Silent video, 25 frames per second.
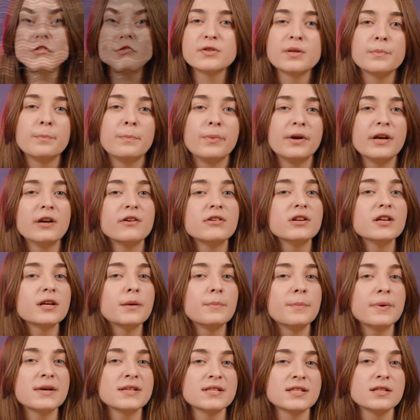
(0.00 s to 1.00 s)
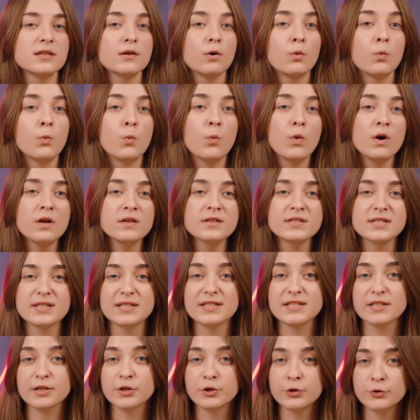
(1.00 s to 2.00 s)
to the bearing capacity of walls,
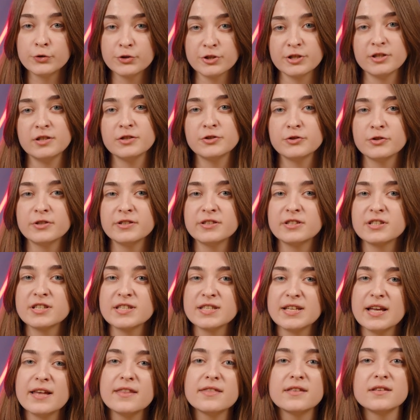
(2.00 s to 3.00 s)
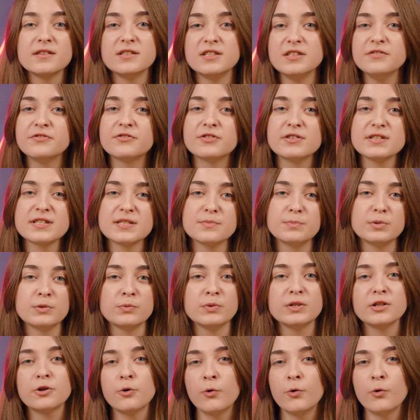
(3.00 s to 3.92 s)
it's crucial to understand the difference between